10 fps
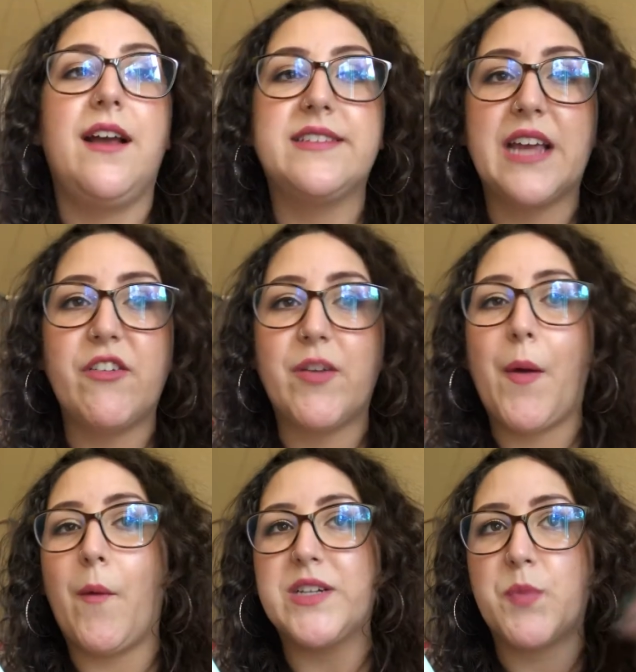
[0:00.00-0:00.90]
It's like every time
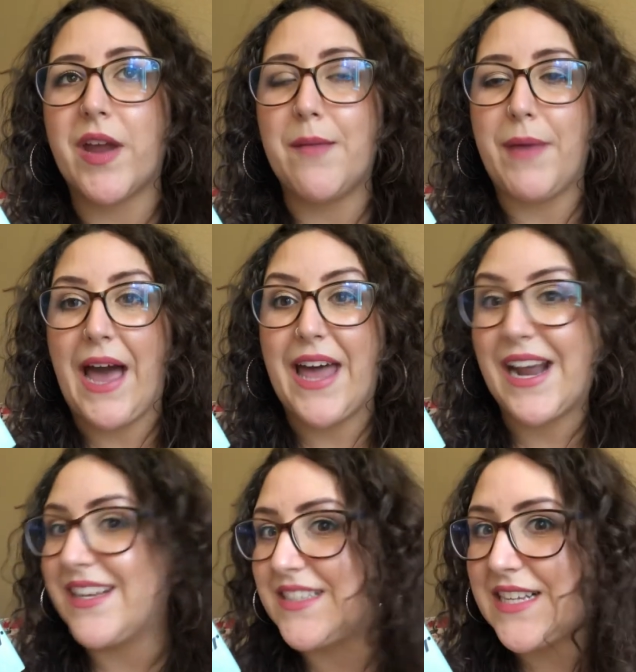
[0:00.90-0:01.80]
I watch Breaking Bad,
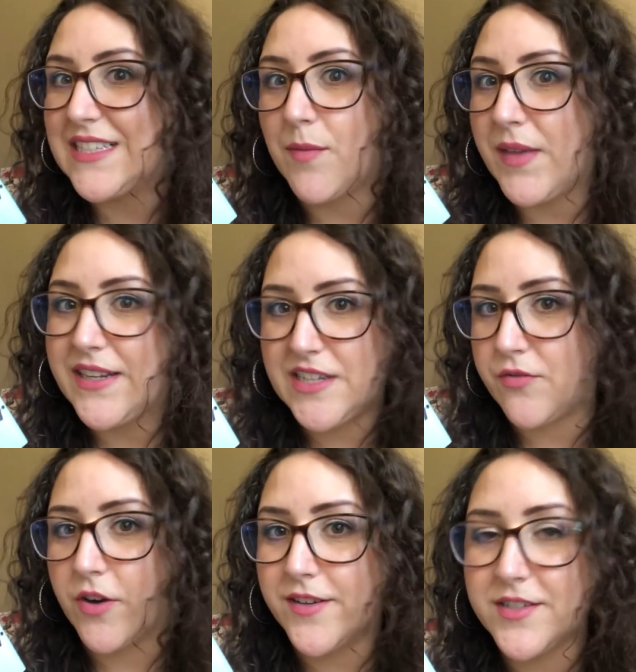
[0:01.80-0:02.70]
I see something
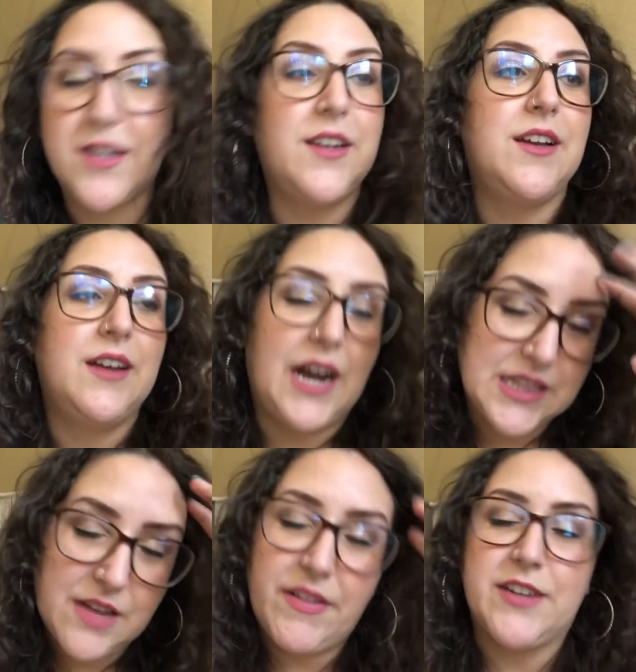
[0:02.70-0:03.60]
different. I
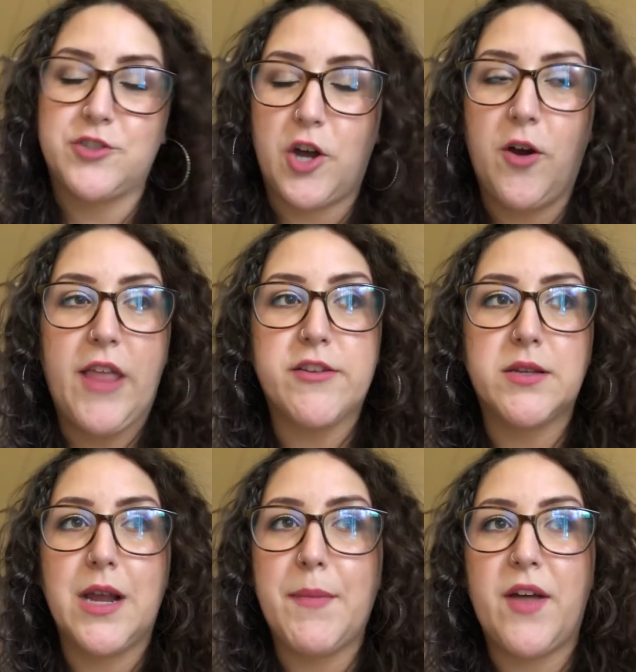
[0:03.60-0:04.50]
love that show. And there's
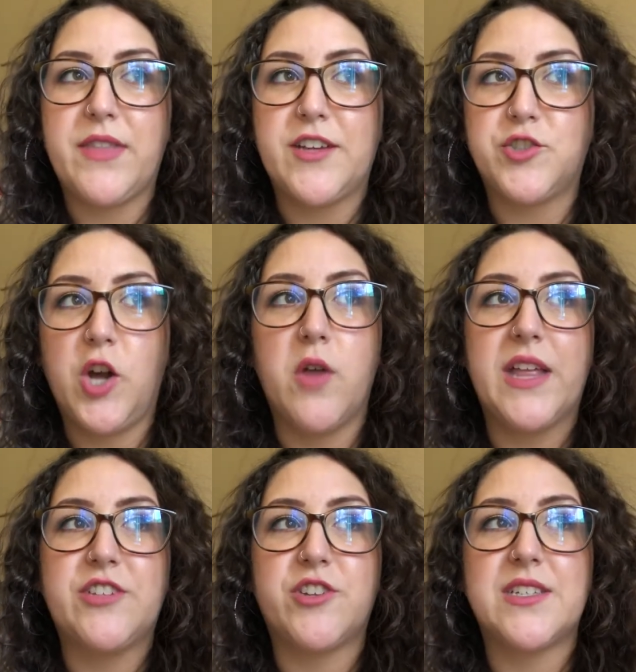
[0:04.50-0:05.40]
something about that show
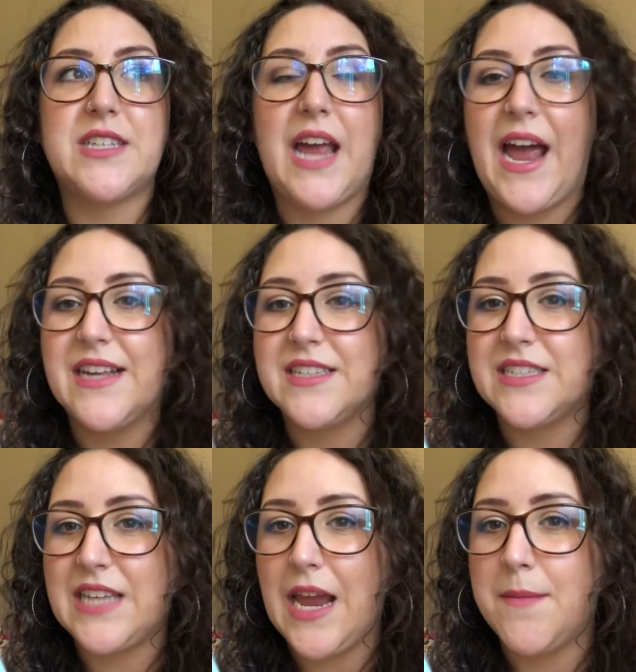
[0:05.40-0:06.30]
that just has the
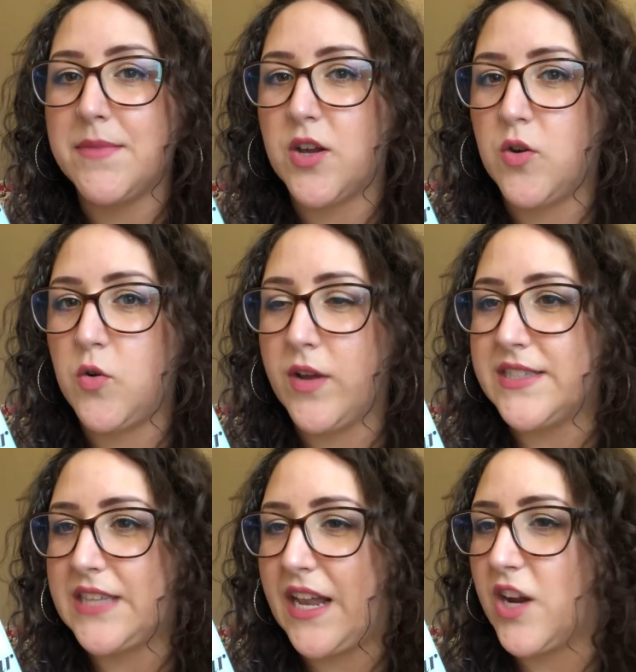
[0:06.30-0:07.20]
same
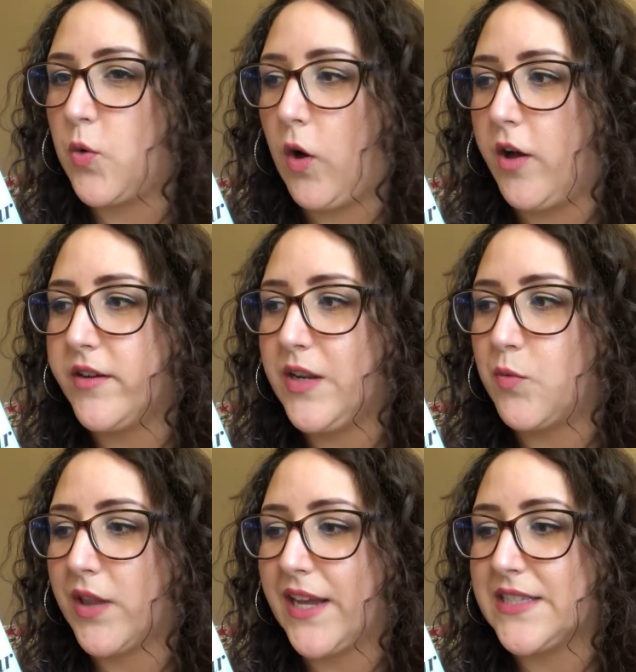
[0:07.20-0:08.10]
aesthetic quality
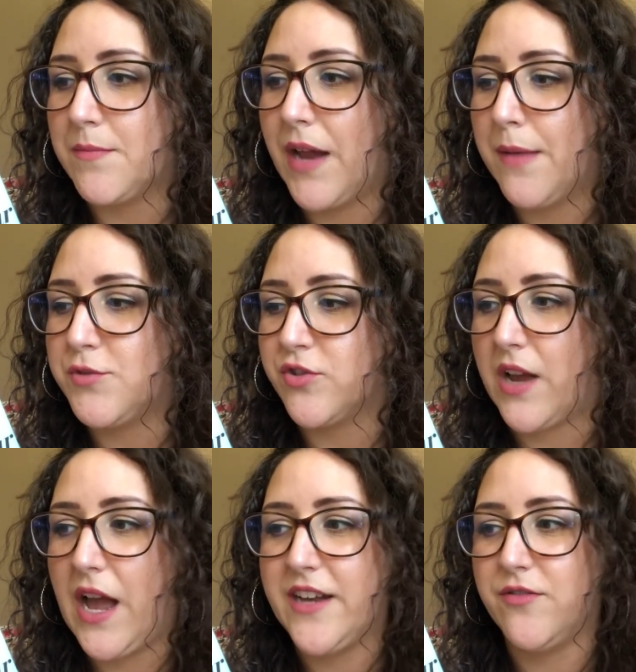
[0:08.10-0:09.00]
where like sometimes you're
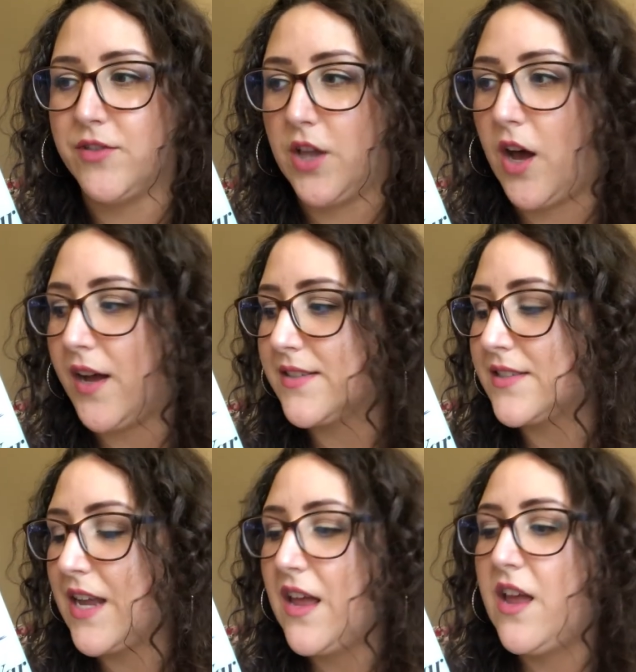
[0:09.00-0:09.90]
kind of
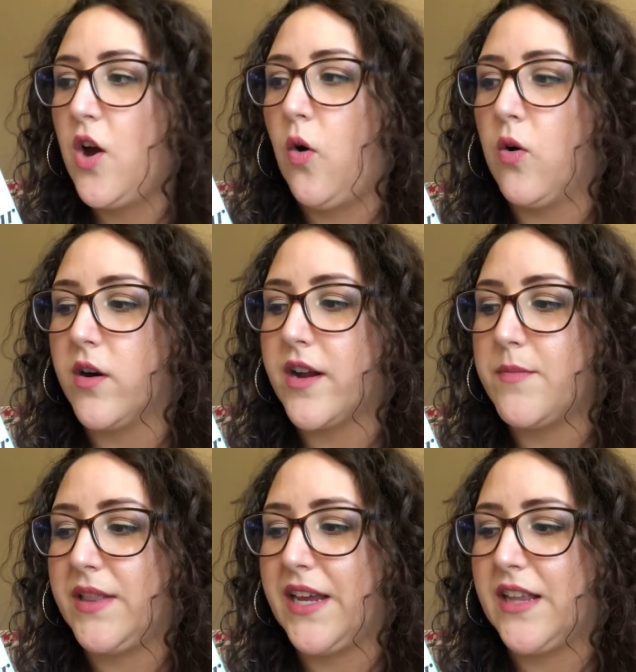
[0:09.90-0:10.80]
lost or it
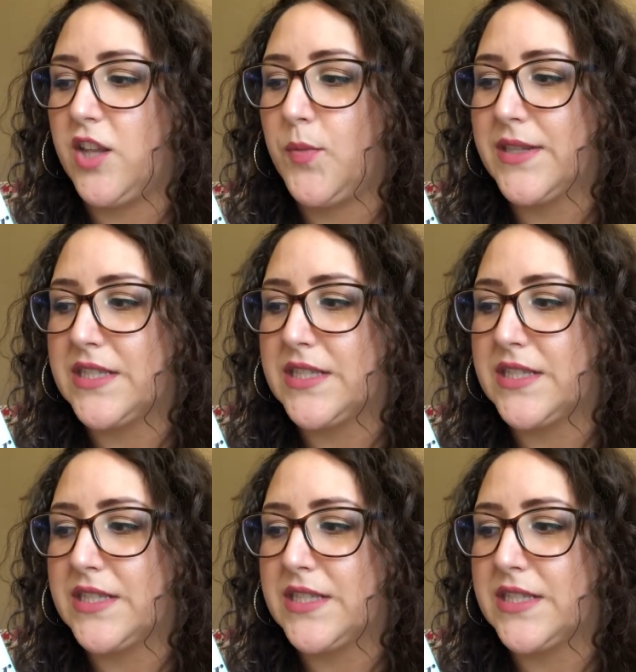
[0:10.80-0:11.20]
could be like a little bit